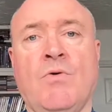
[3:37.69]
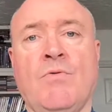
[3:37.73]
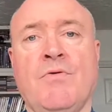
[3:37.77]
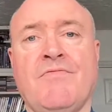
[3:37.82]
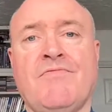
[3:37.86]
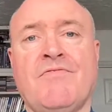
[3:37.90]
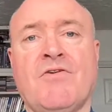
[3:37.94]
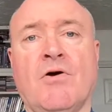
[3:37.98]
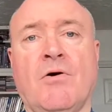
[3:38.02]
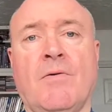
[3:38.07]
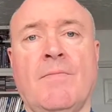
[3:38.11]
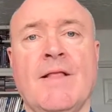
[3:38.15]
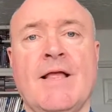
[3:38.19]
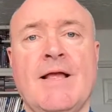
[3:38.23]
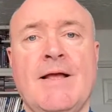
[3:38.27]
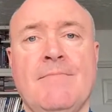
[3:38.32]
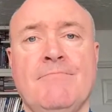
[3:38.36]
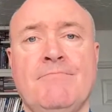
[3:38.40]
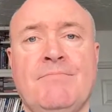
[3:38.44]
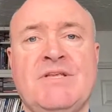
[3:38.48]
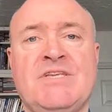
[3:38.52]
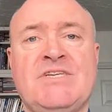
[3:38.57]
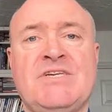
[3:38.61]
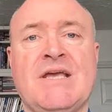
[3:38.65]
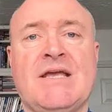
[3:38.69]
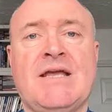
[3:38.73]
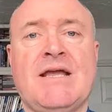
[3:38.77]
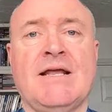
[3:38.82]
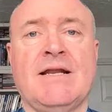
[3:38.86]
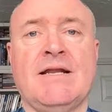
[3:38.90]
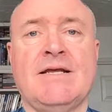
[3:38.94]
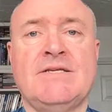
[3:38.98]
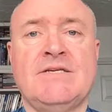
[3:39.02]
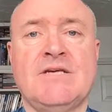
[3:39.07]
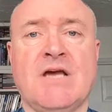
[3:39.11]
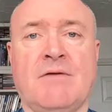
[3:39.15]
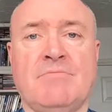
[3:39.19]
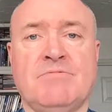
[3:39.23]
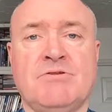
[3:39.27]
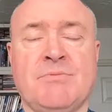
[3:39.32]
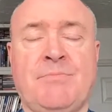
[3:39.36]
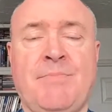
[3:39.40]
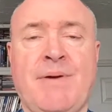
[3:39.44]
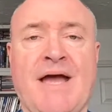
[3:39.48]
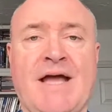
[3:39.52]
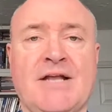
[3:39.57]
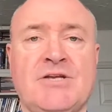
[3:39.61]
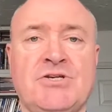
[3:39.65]
where we've got particular
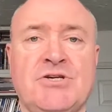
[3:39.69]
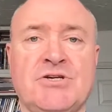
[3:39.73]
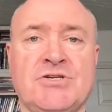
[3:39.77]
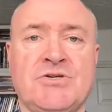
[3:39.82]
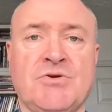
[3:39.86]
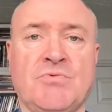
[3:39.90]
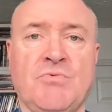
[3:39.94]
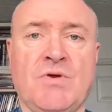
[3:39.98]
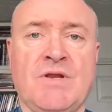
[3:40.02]
types of patches